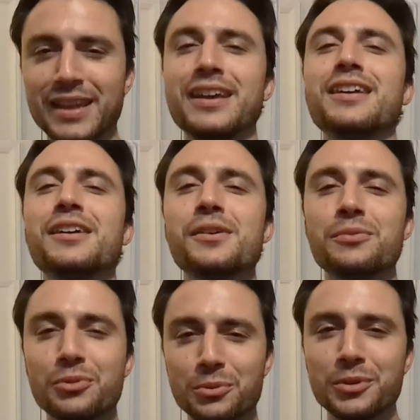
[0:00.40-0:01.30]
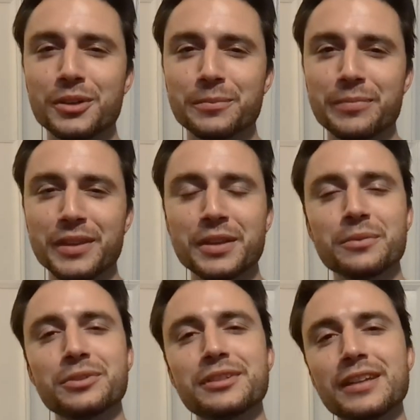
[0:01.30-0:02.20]
Hey everyone.
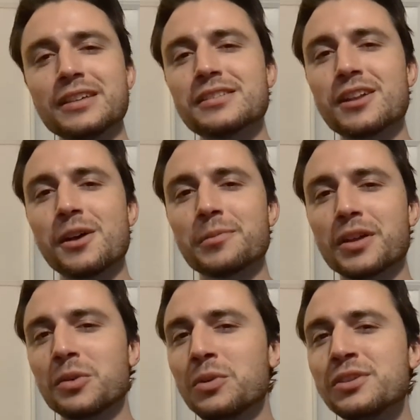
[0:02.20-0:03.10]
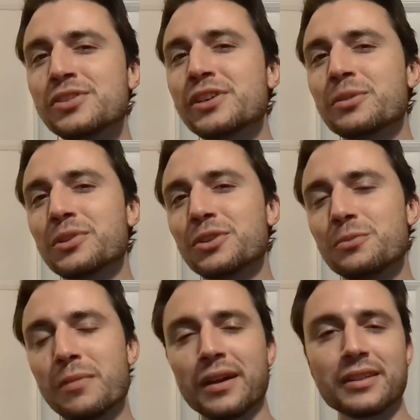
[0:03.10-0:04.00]
For today's topic, I want to share with you
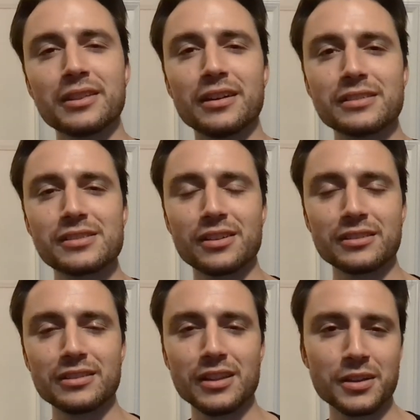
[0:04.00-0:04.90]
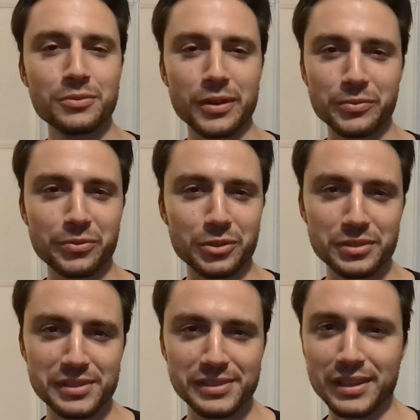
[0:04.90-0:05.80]
my thoughts on love at
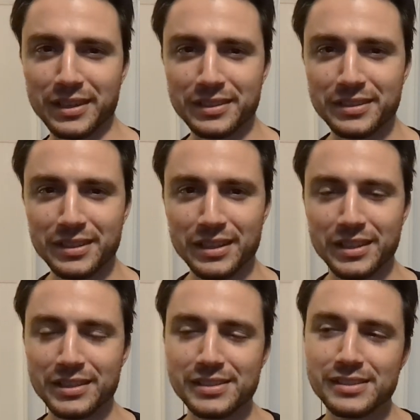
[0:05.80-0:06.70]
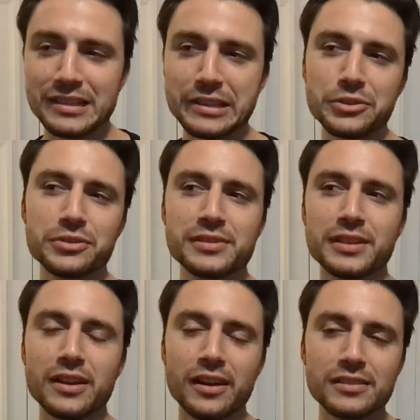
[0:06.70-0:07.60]
first sight. This is an
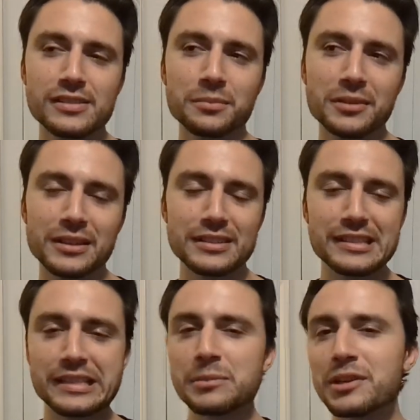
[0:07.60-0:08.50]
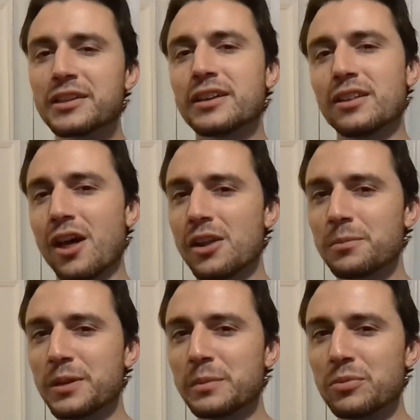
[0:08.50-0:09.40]
interesting concept that seemingly a lot of
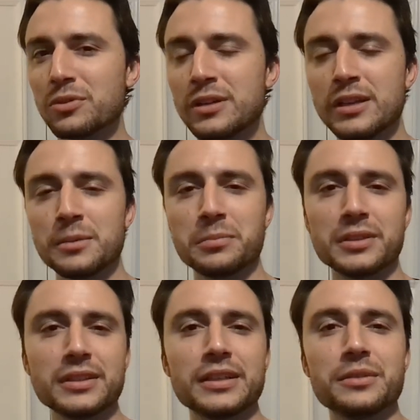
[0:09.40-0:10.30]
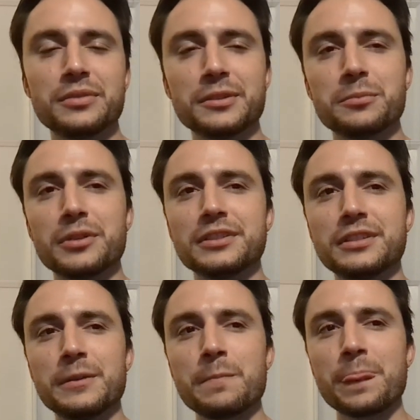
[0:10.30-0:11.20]
people believe in, but
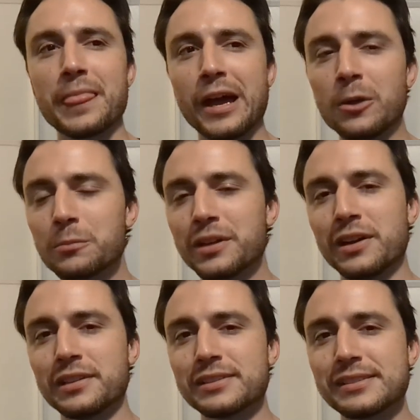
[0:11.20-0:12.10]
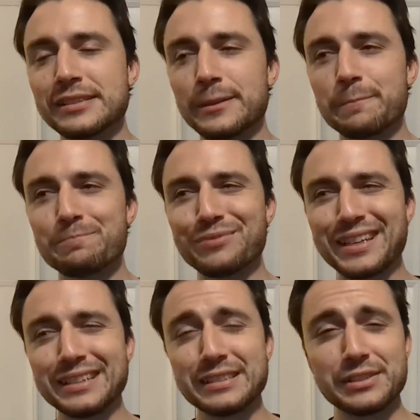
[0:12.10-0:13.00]
I'll be honest,
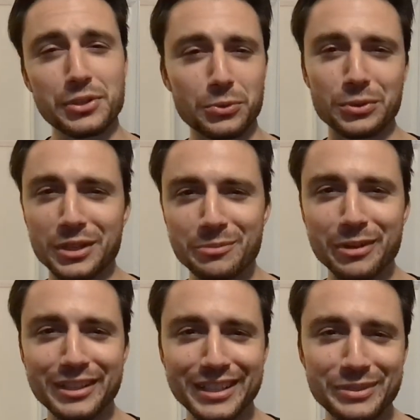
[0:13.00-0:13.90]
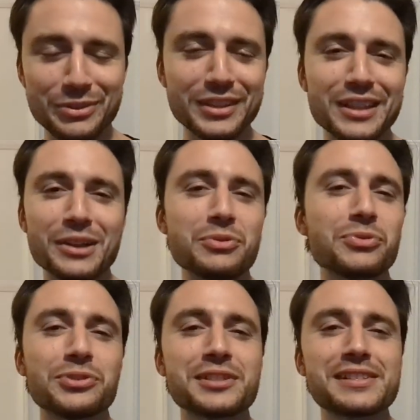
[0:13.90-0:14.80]
I don't really believe in love at
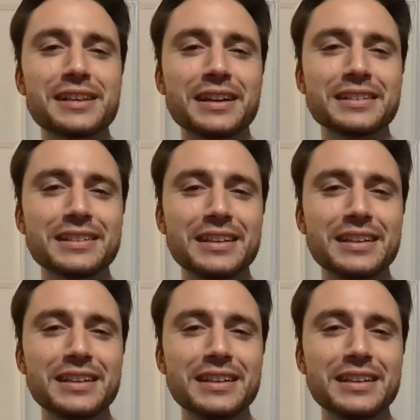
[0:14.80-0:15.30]
first sight.